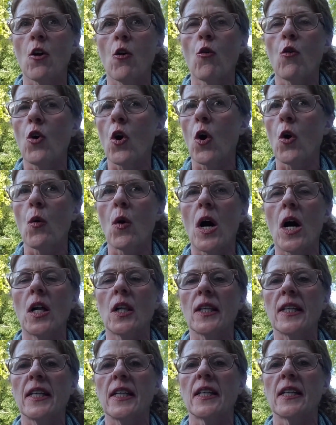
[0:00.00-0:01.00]
go
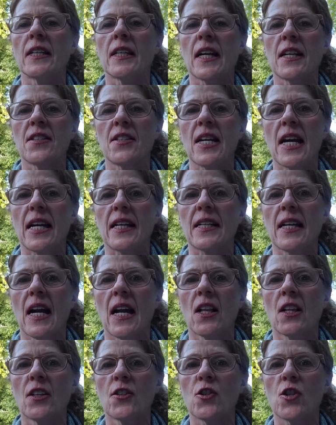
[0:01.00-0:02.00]
all in on
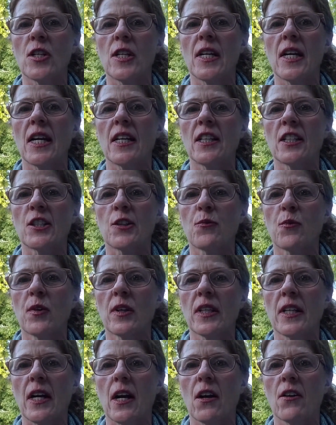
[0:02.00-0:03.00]
technology, and it's
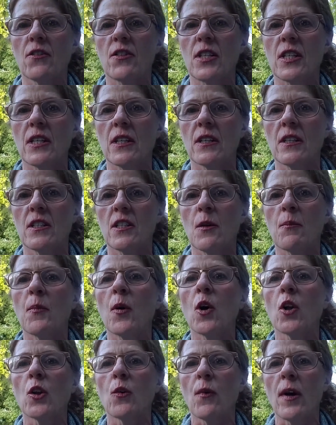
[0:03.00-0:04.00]
really hard to
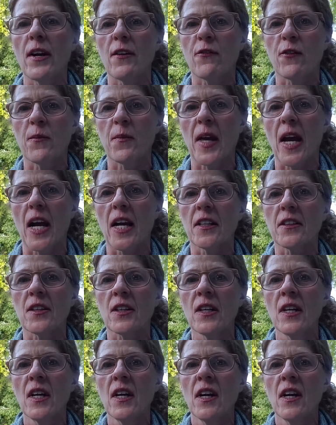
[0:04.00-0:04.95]
pull away from that.